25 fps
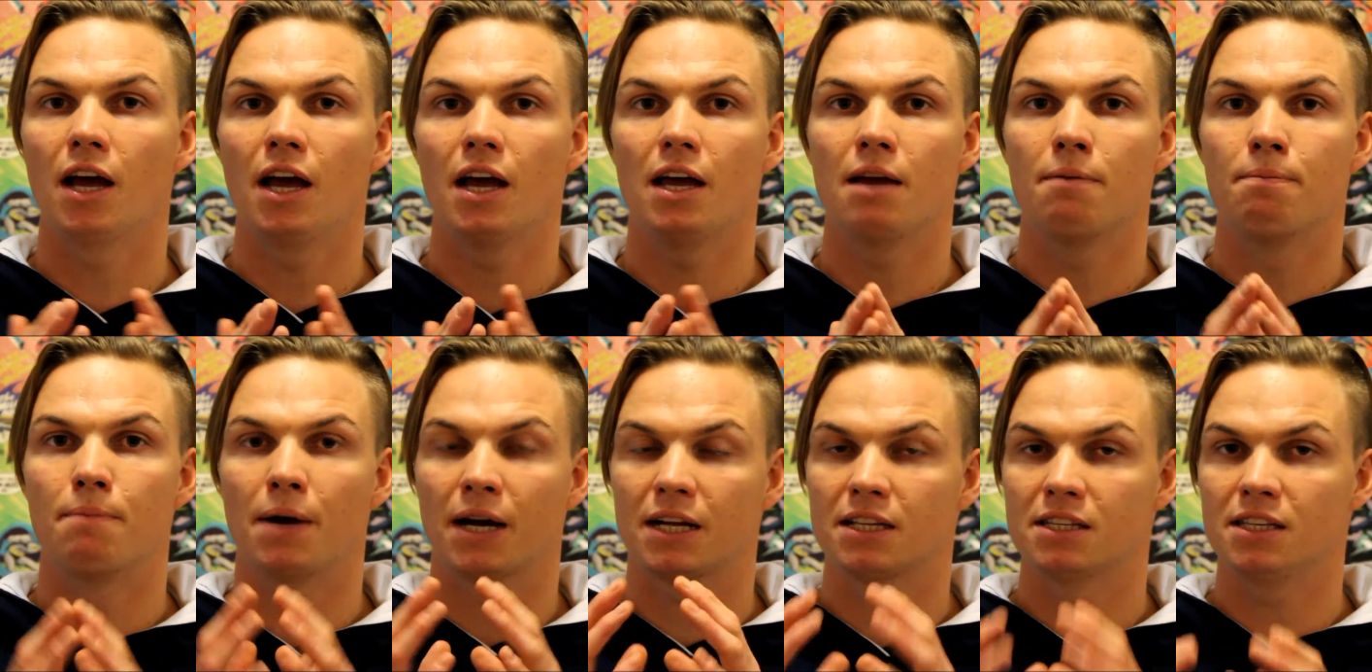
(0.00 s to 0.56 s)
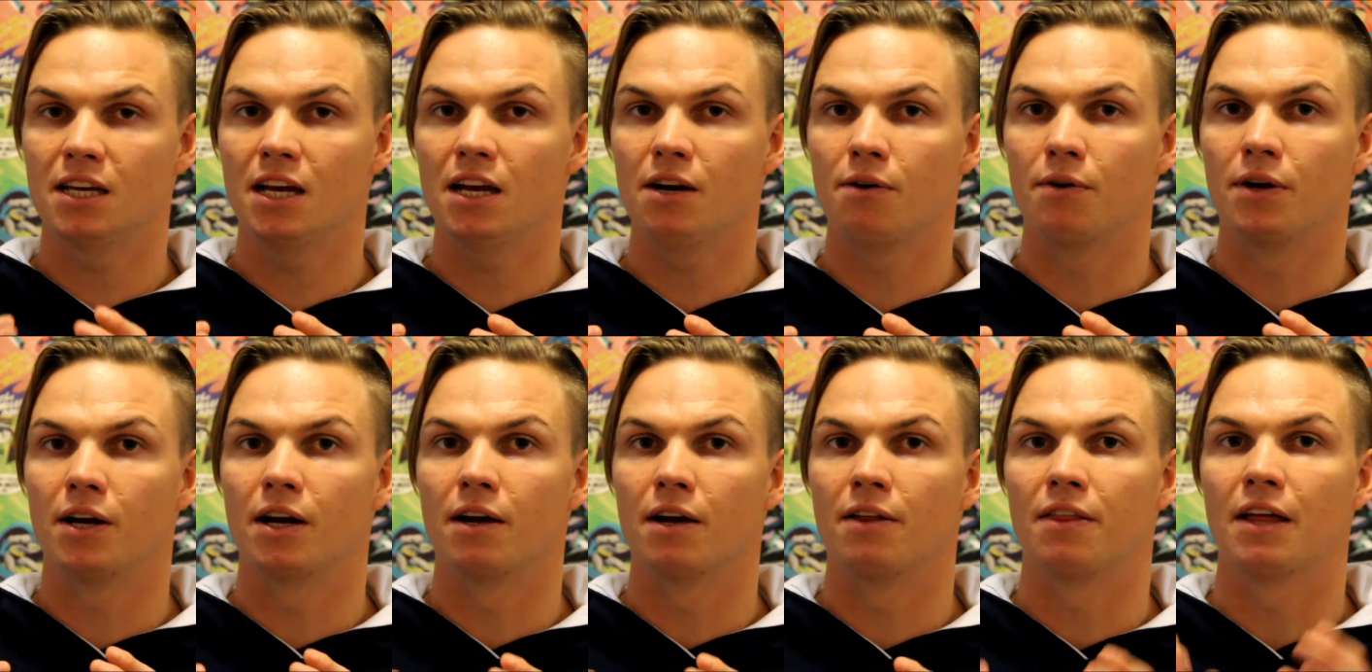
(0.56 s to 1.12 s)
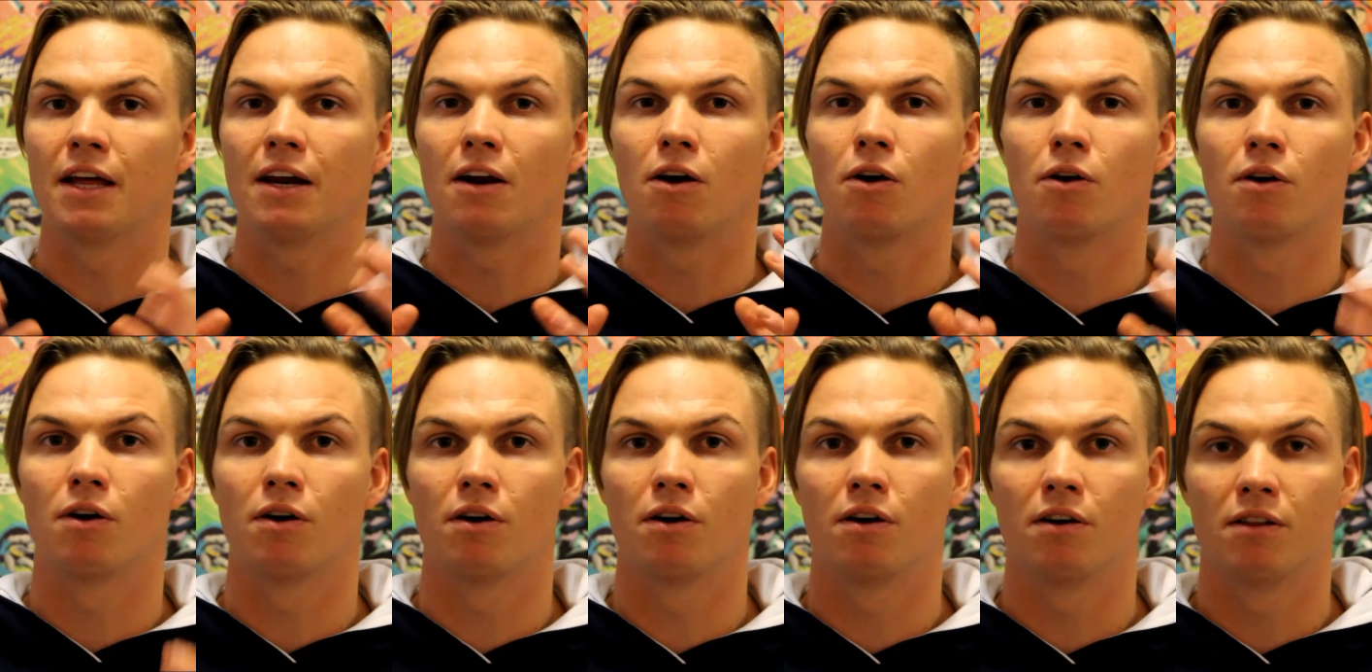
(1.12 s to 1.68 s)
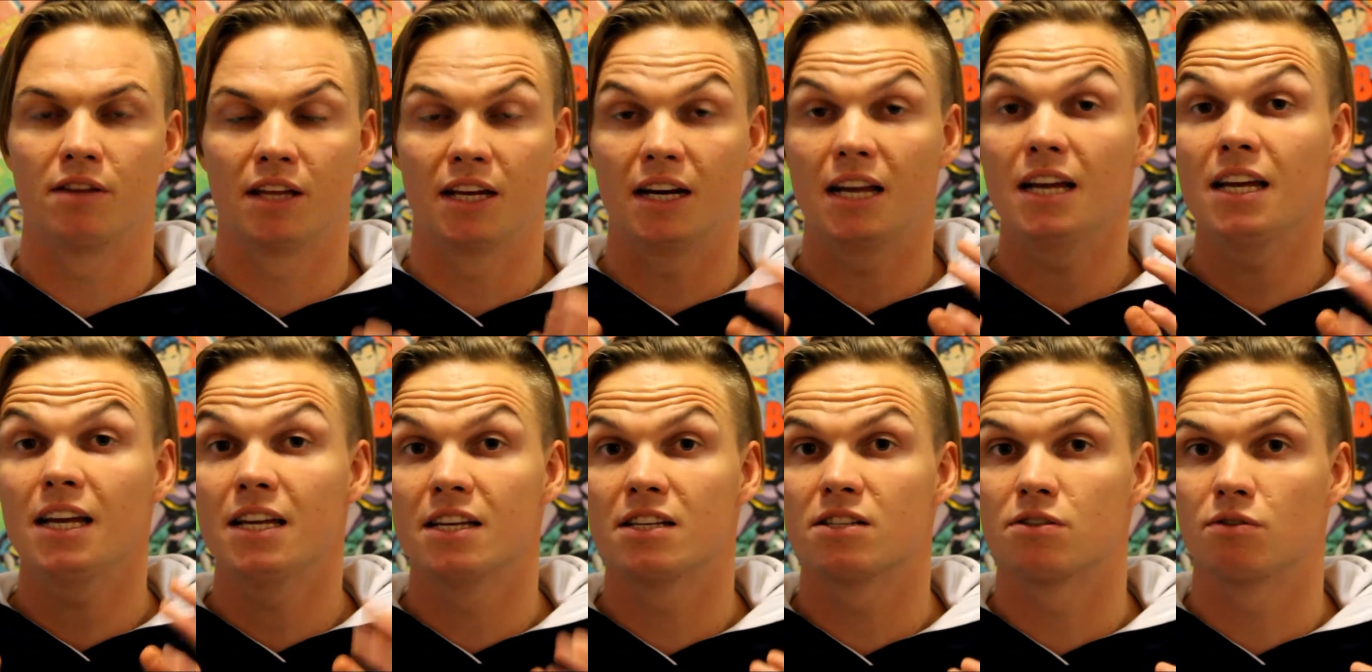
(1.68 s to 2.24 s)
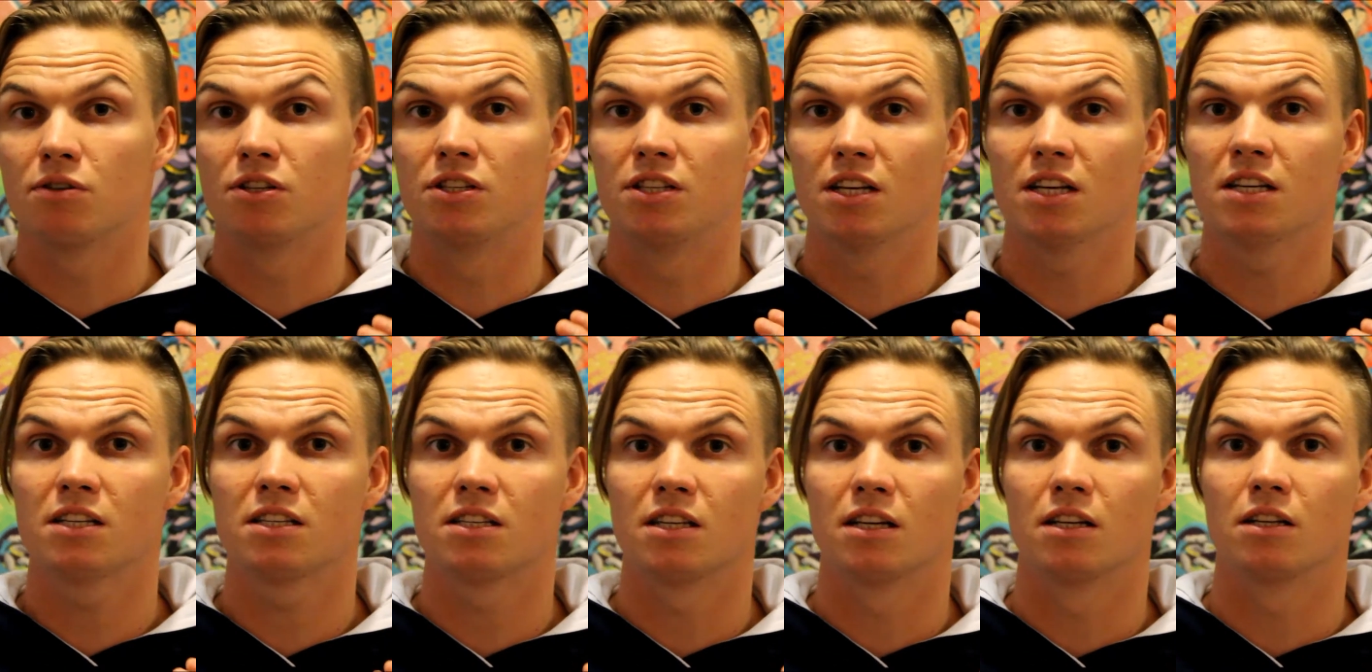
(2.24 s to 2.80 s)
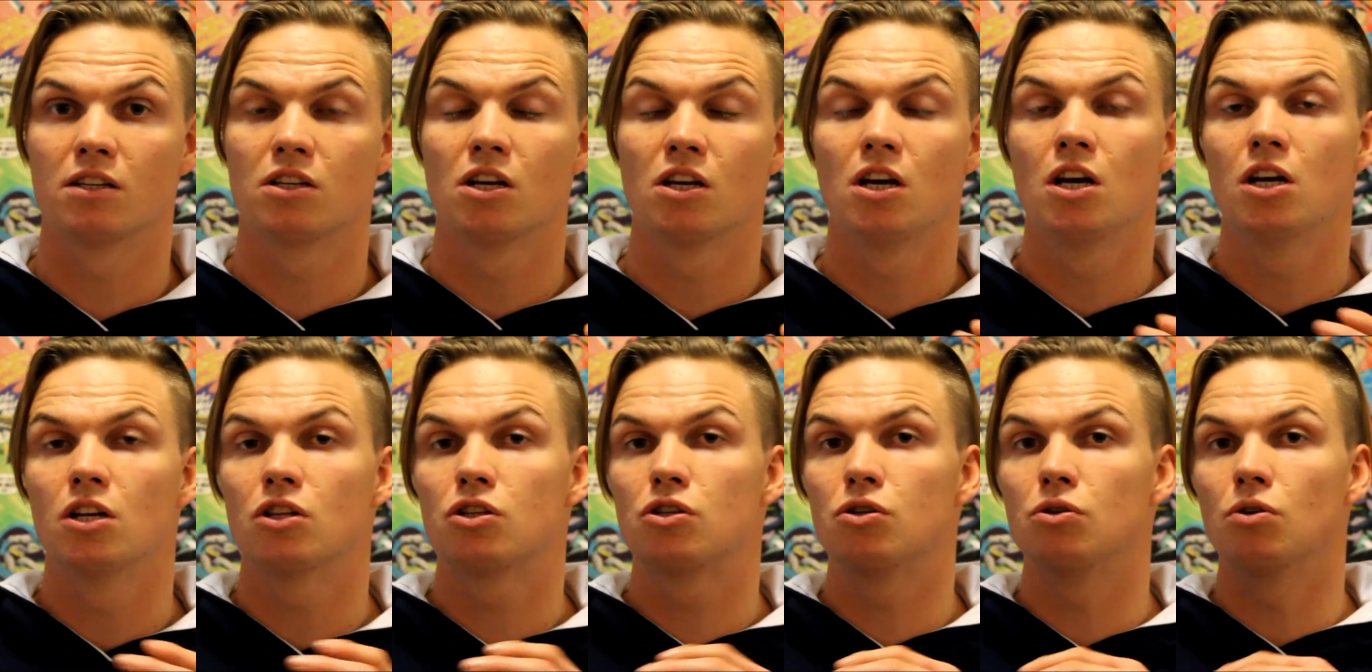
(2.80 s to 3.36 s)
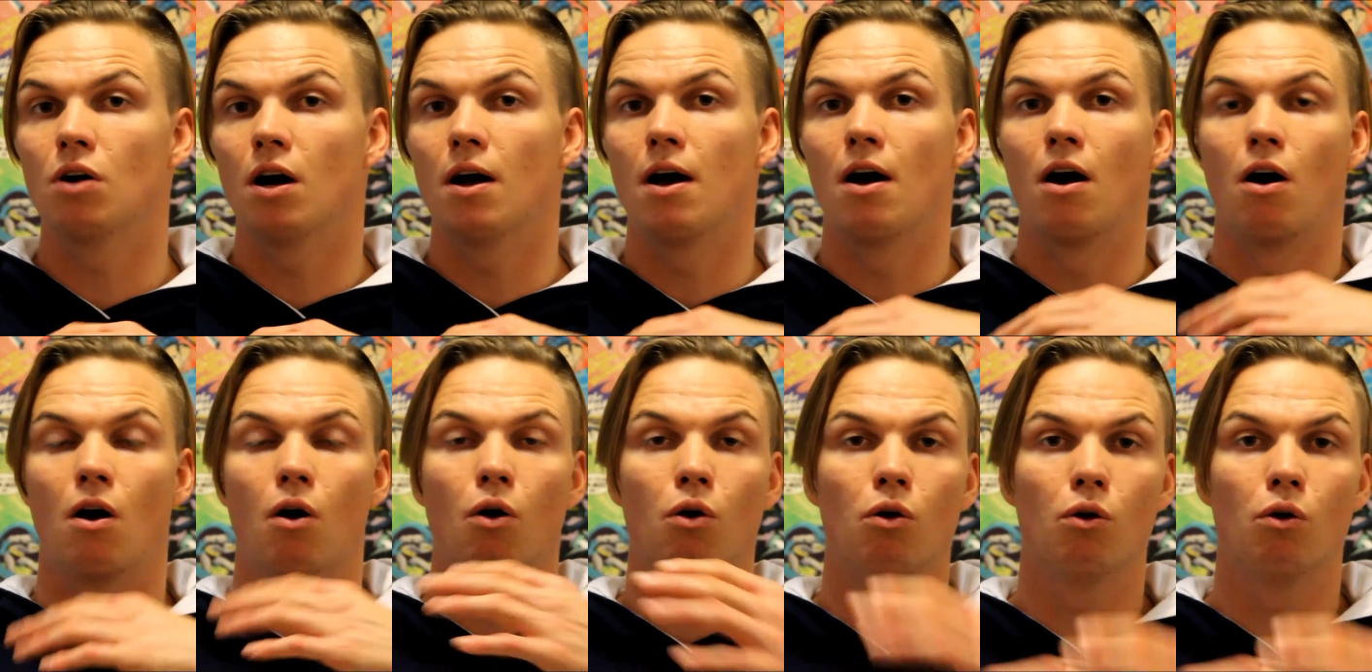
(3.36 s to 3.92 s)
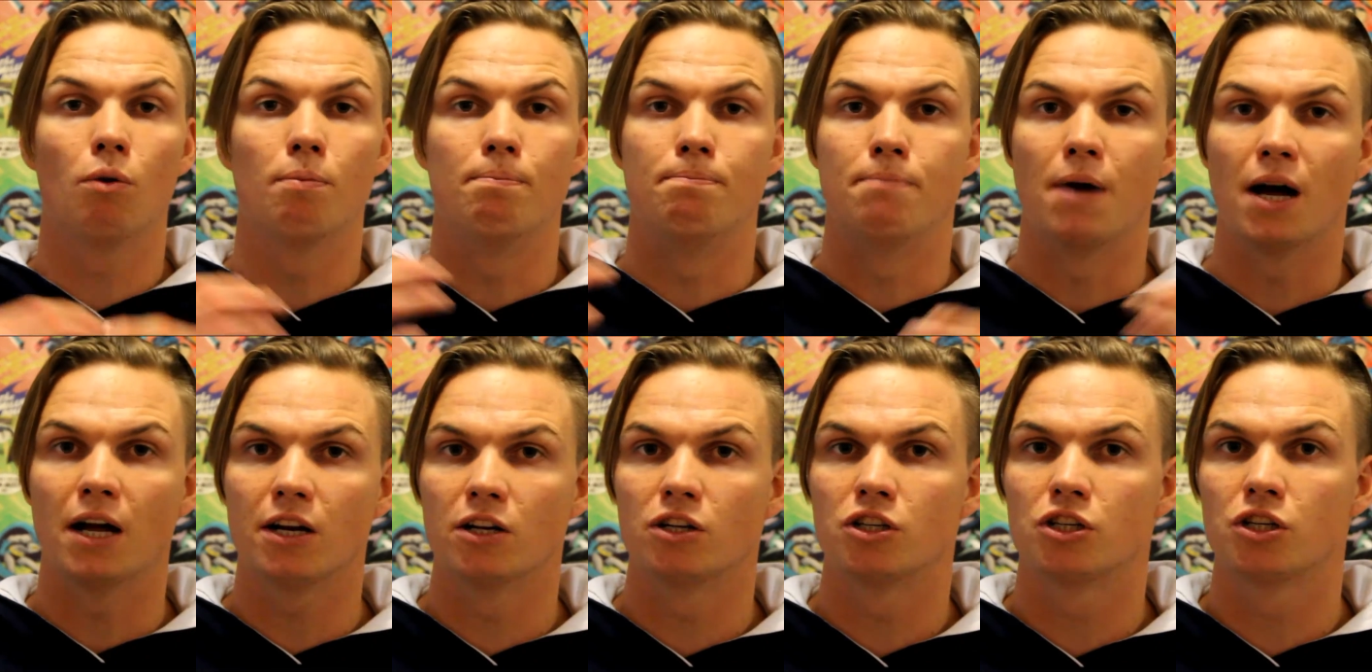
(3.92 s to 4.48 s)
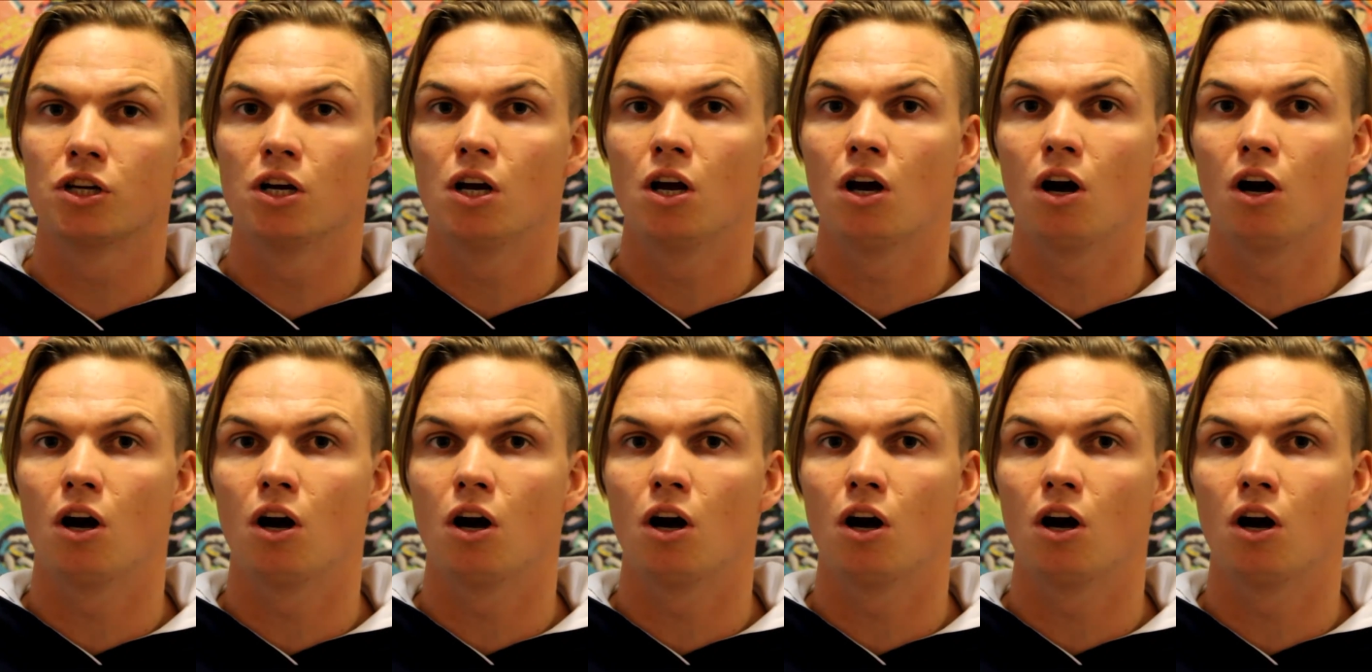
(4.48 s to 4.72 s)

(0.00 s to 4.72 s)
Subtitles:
a bacteria that is resistant to a whole bunch